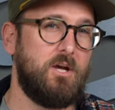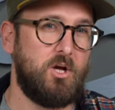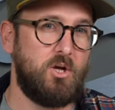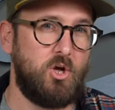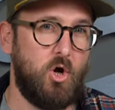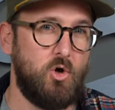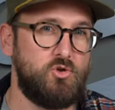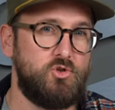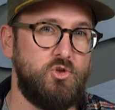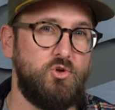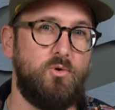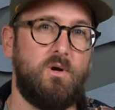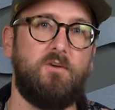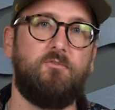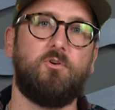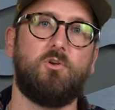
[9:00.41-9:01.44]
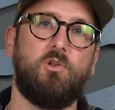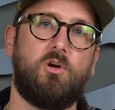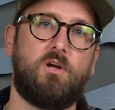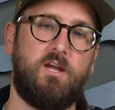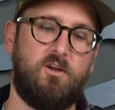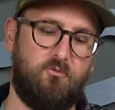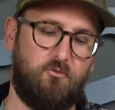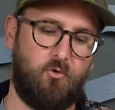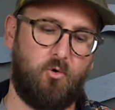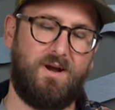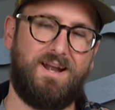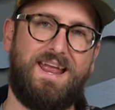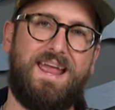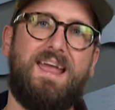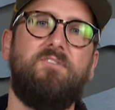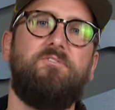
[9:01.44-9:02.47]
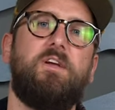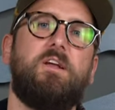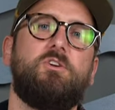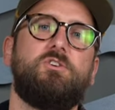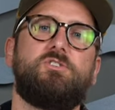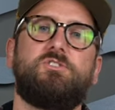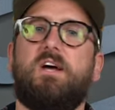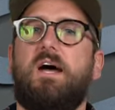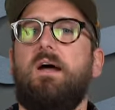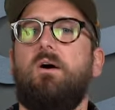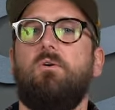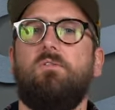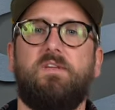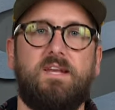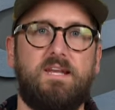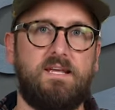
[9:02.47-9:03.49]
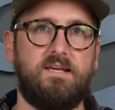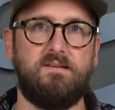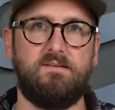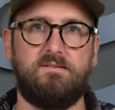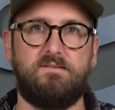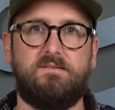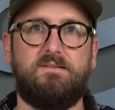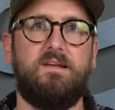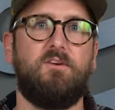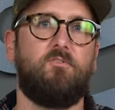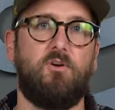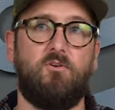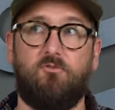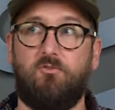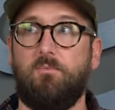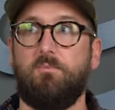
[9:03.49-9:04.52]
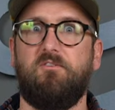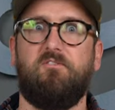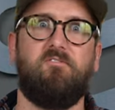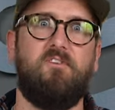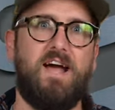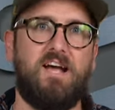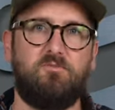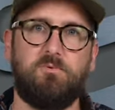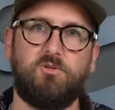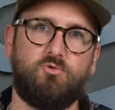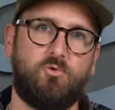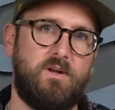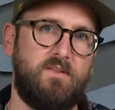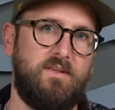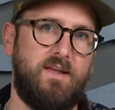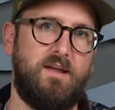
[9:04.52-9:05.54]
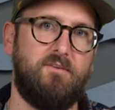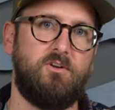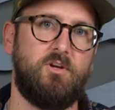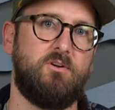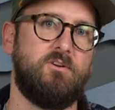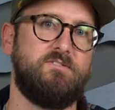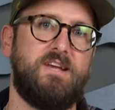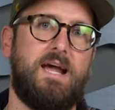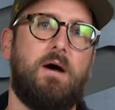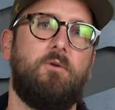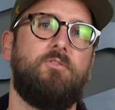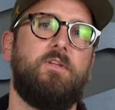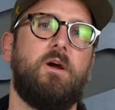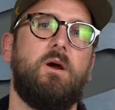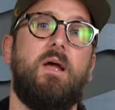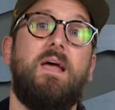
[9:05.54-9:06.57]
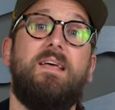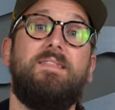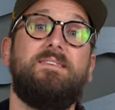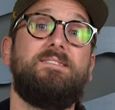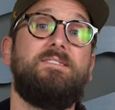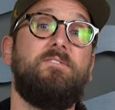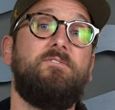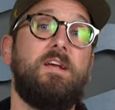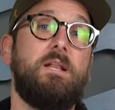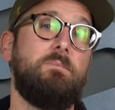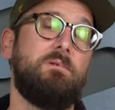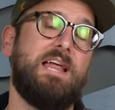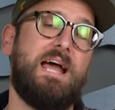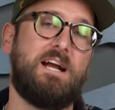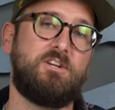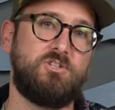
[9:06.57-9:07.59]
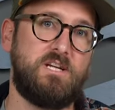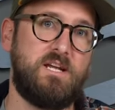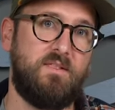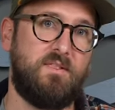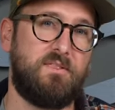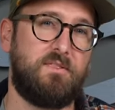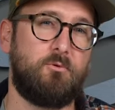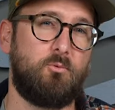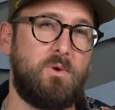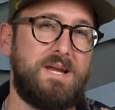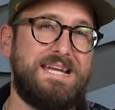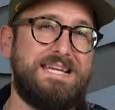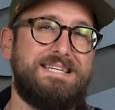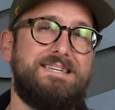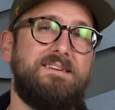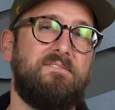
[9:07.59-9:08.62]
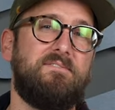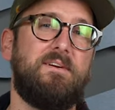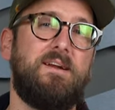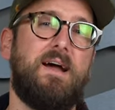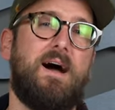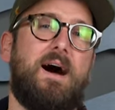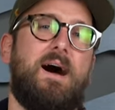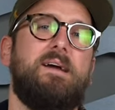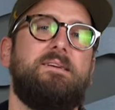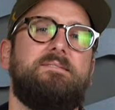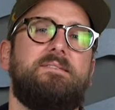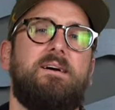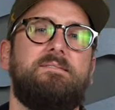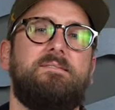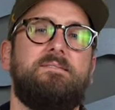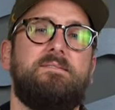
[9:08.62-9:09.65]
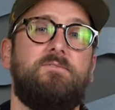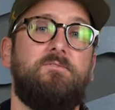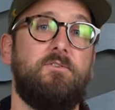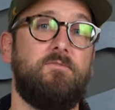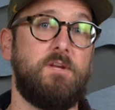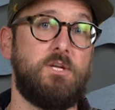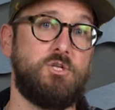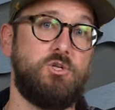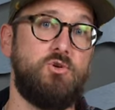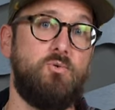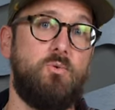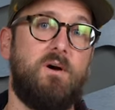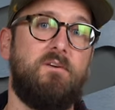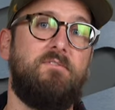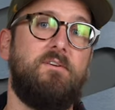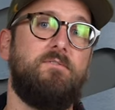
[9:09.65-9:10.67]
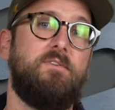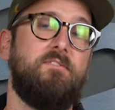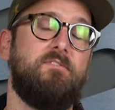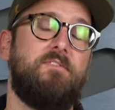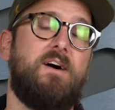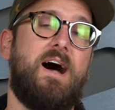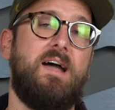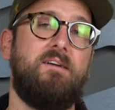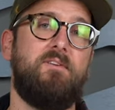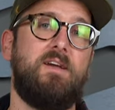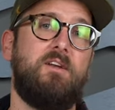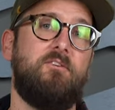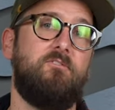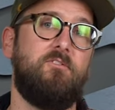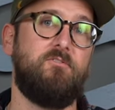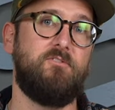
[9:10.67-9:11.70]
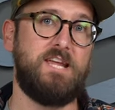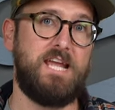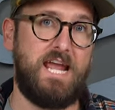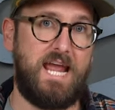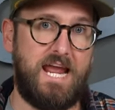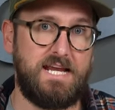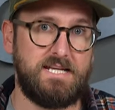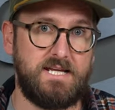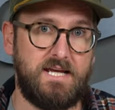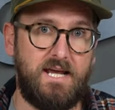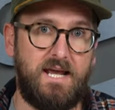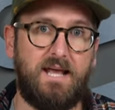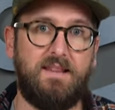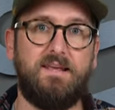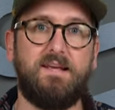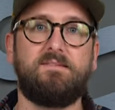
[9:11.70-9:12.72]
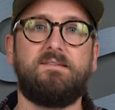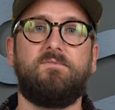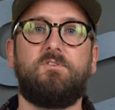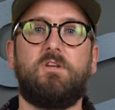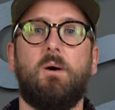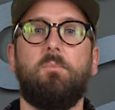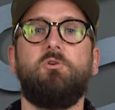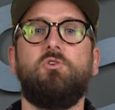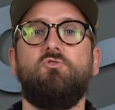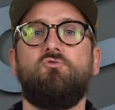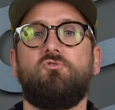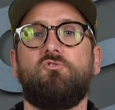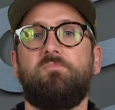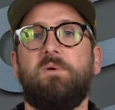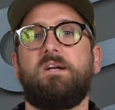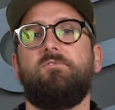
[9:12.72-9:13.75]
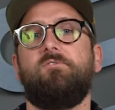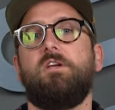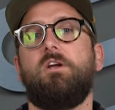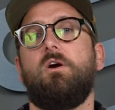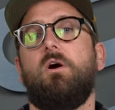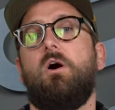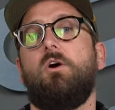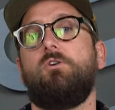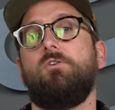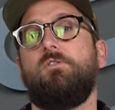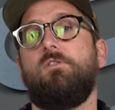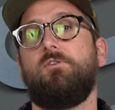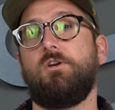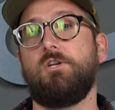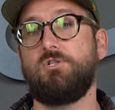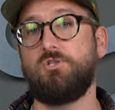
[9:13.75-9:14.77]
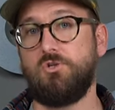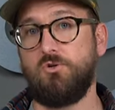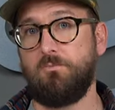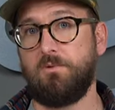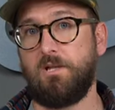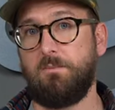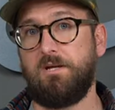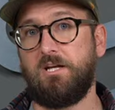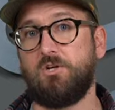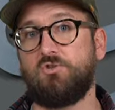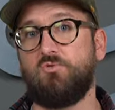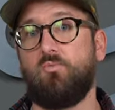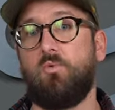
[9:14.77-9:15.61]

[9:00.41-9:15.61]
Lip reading: a good go-to if you're looking for an aviator style that is different from the vast majority of the aviators out there. This is available actually in three different eye sizes, a 52, a 55, and a 58. And the SFWs respectively are 132 millimeters,